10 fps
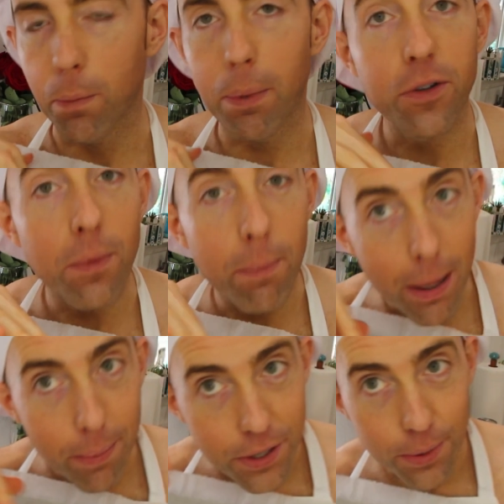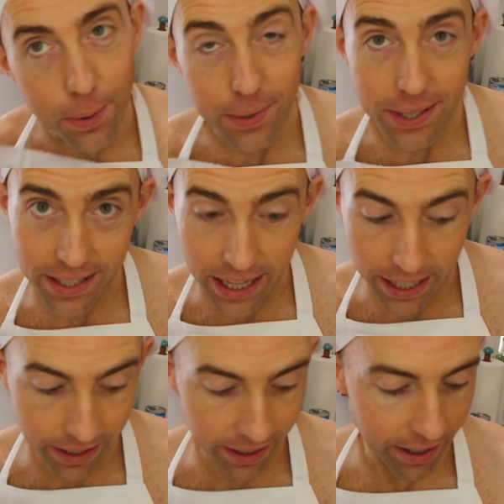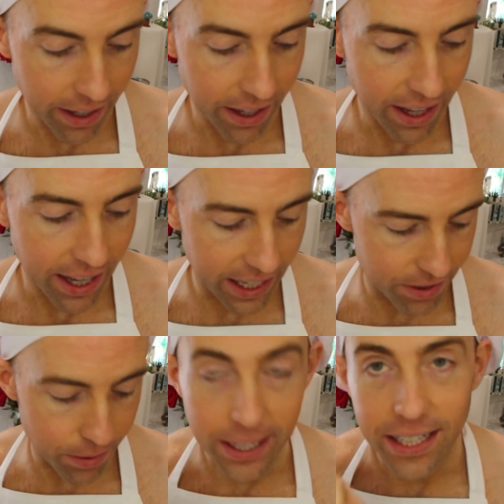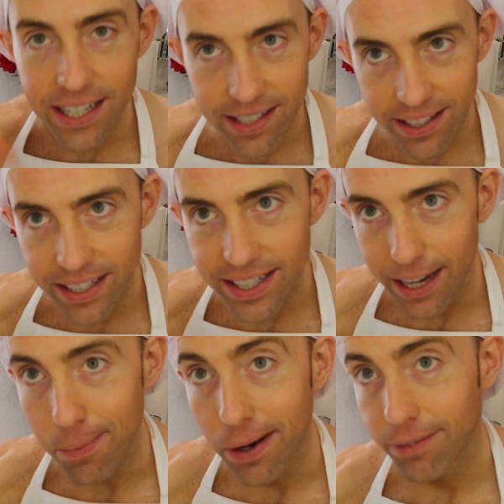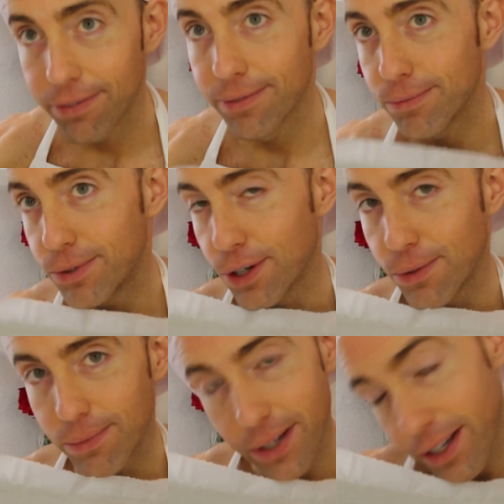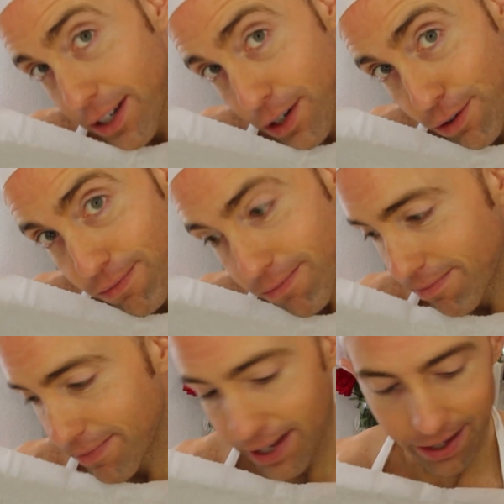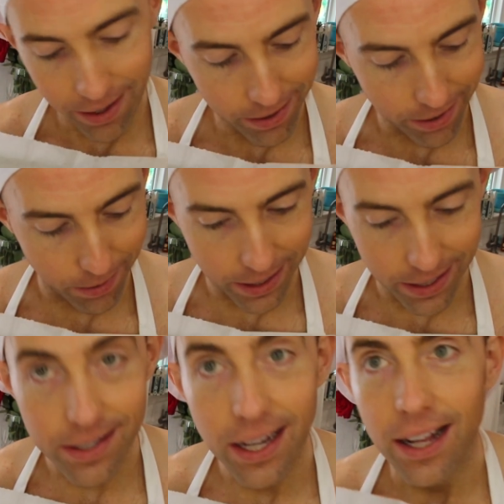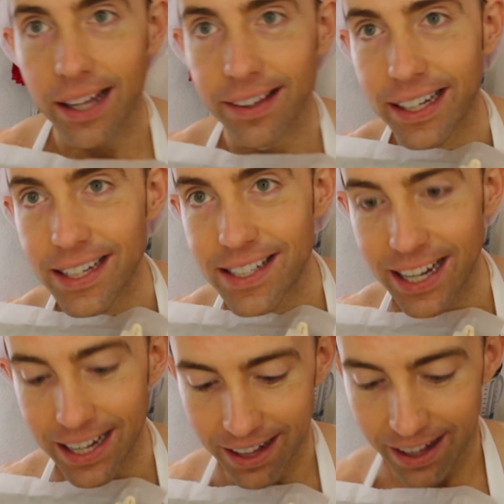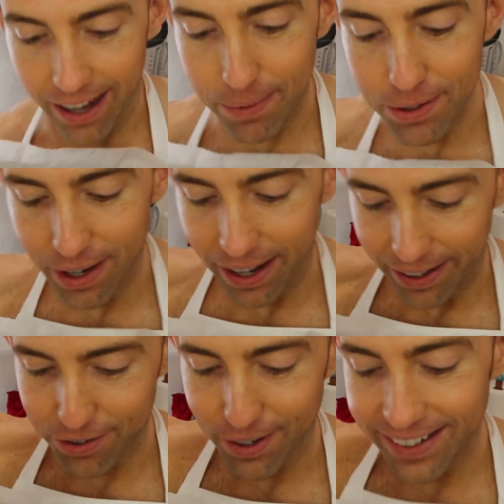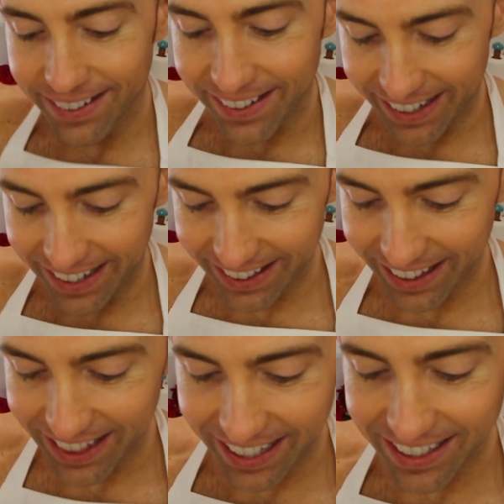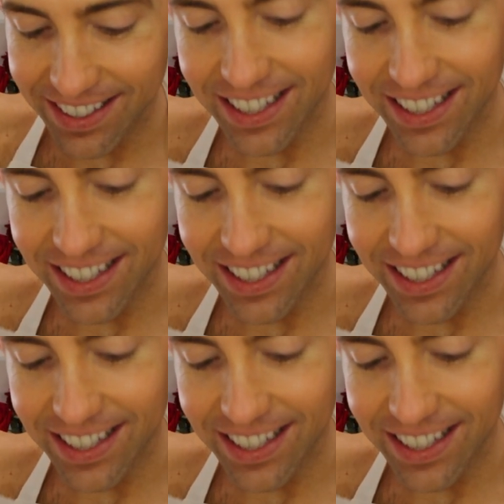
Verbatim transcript: Parchment paper so they don't stick, and so we can easily take them off. So here you go. There it is. And like you say, I've been trying a lot of other things.